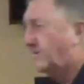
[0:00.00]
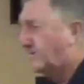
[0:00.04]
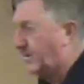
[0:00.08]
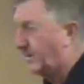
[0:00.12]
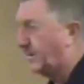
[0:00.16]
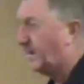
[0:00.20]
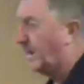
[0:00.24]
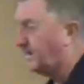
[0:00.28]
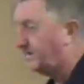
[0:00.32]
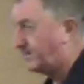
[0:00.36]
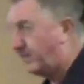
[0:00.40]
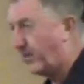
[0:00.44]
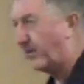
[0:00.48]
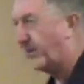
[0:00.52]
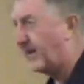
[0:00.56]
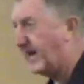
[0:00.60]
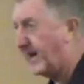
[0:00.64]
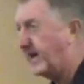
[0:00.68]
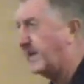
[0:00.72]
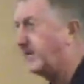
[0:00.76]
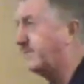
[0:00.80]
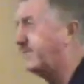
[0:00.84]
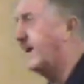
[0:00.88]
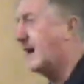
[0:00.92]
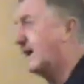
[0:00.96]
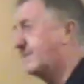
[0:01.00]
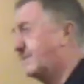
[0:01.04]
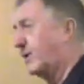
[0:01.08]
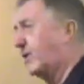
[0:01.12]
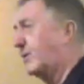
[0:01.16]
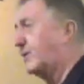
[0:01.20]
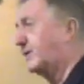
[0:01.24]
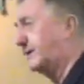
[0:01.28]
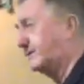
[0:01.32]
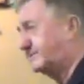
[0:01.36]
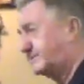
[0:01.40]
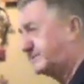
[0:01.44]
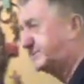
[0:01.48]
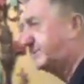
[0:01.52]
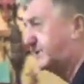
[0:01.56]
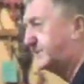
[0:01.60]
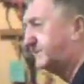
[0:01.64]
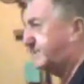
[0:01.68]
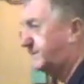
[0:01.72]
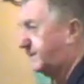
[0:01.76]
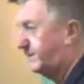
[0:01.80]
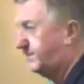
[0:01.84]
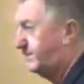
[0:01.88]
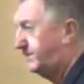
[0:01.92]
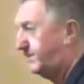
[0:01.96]
we're going to pull down the Babylonian
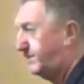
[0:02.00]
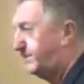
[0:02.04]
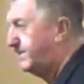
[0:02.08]
system.